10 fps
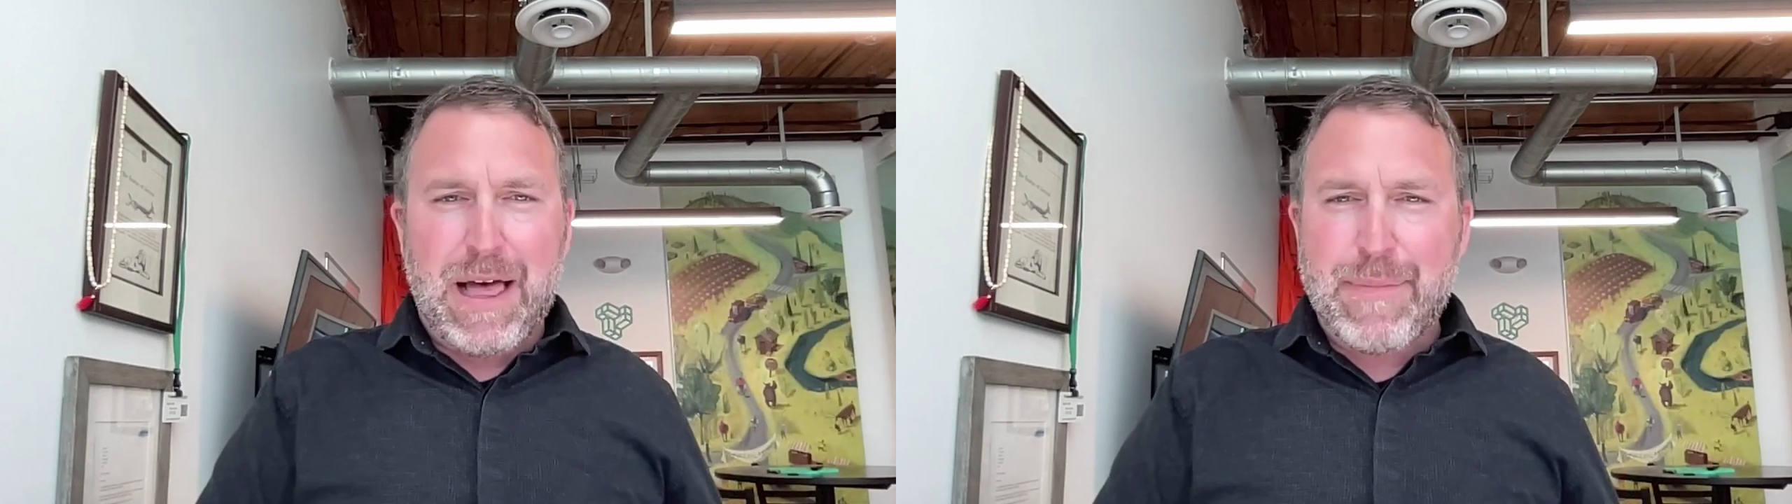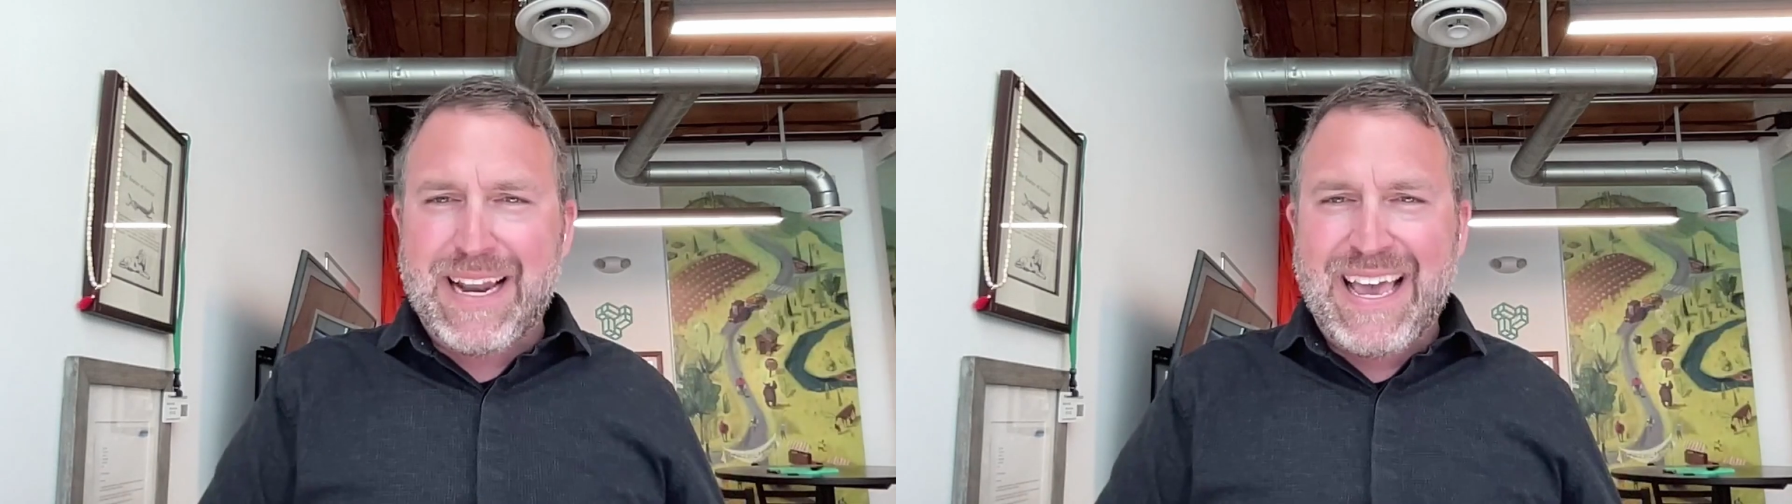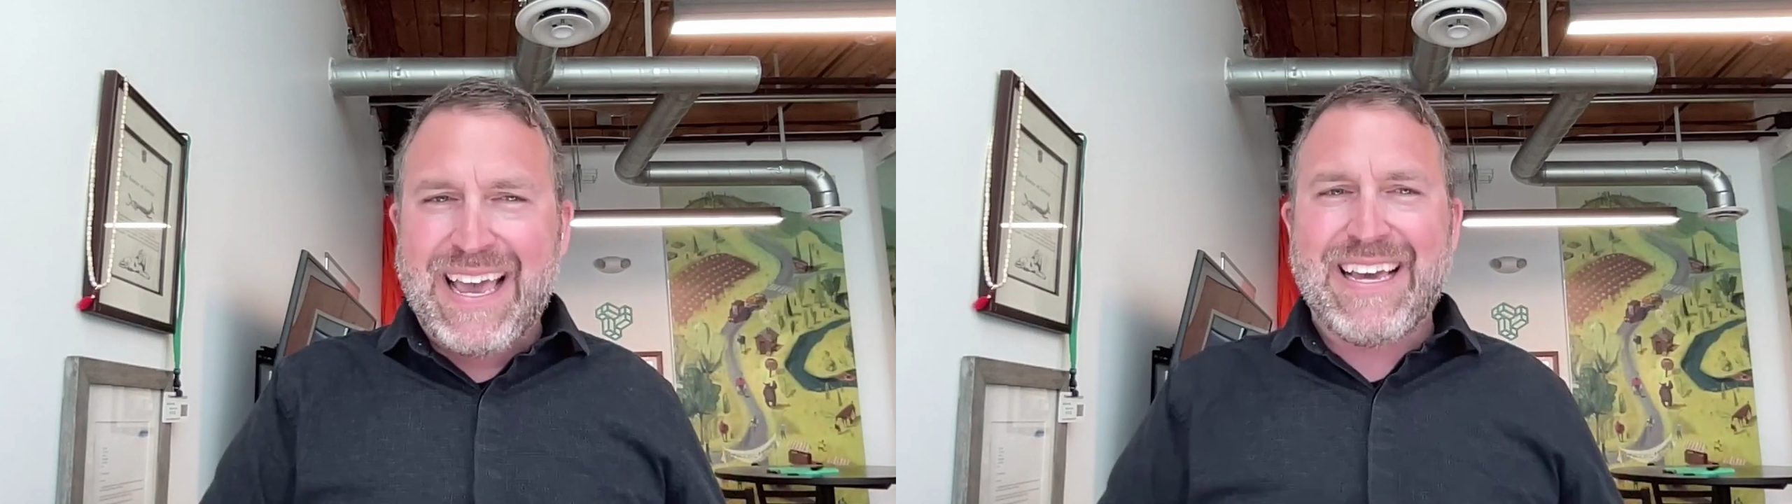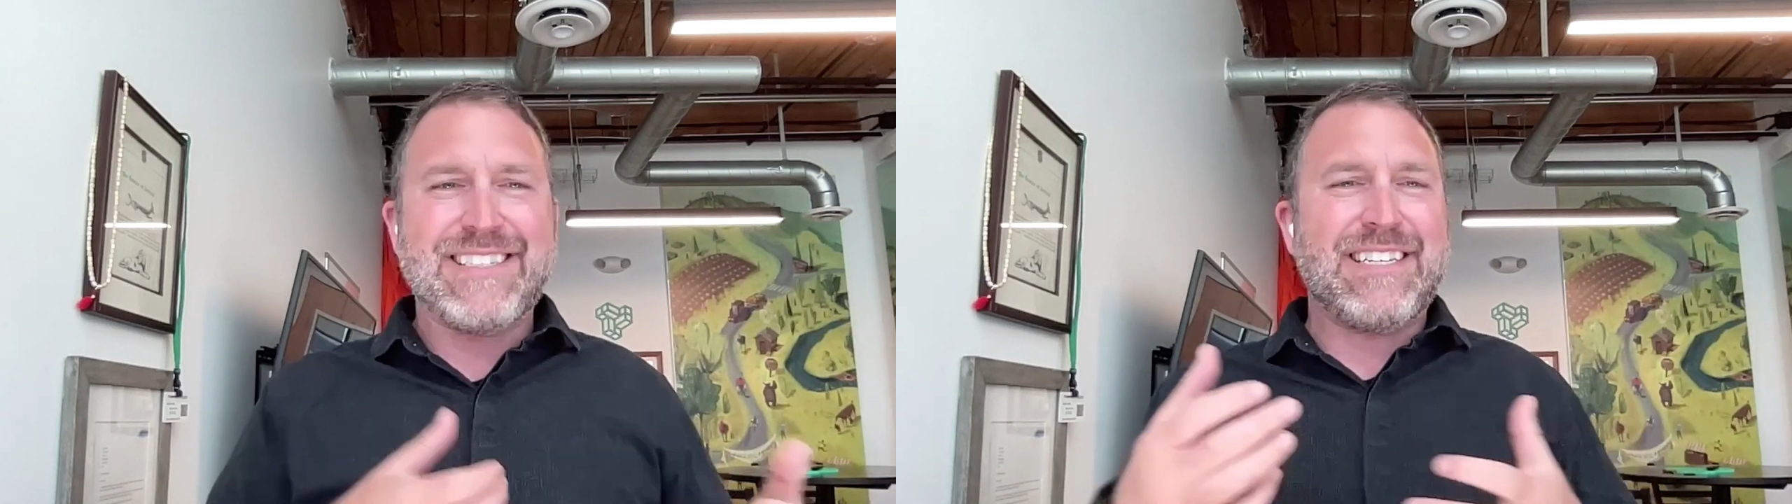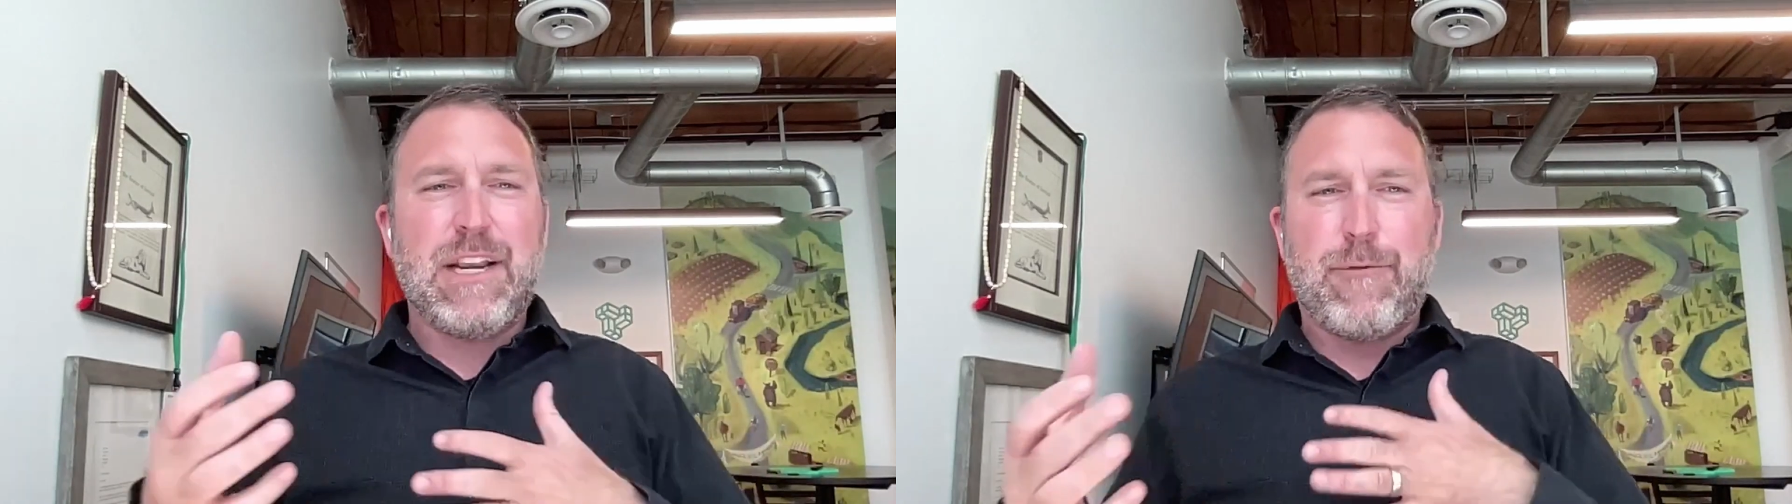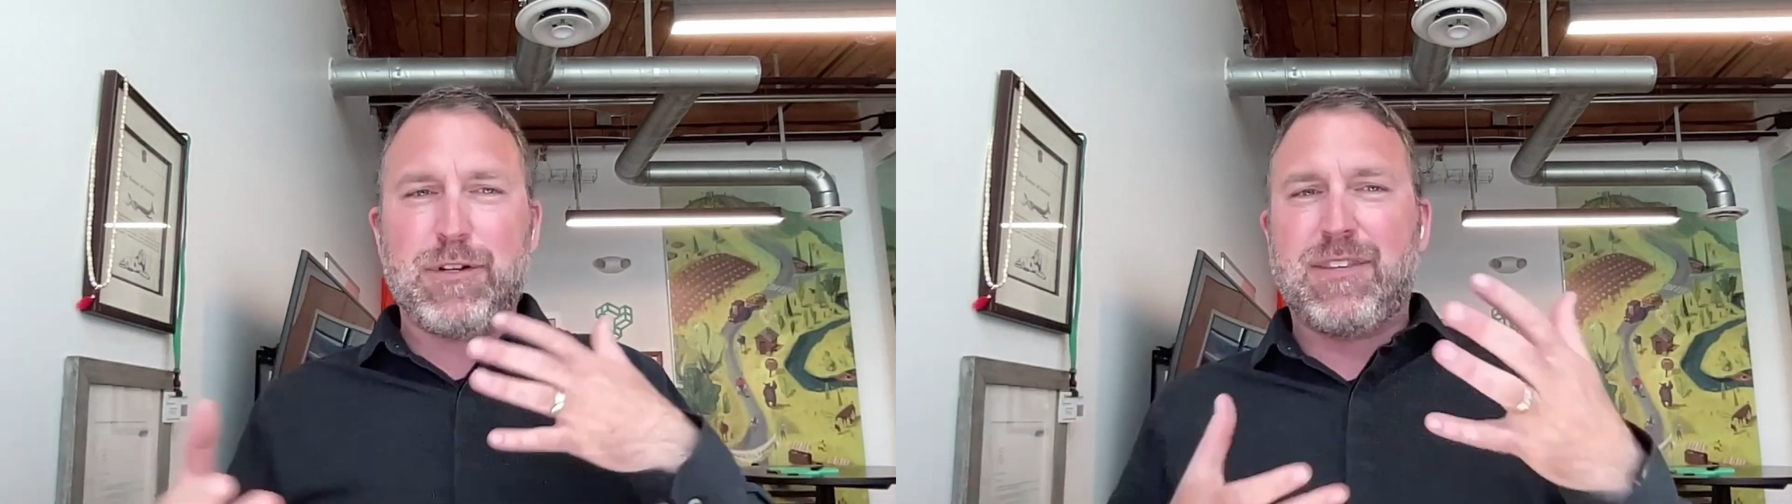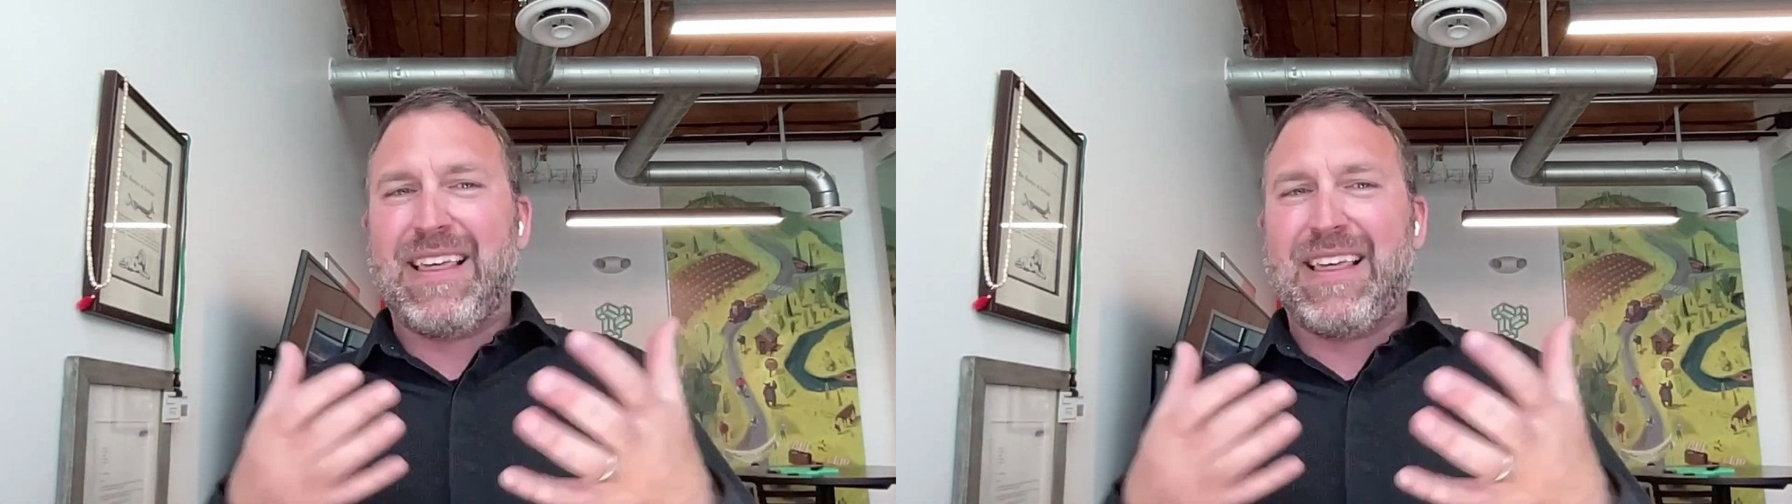M&As and different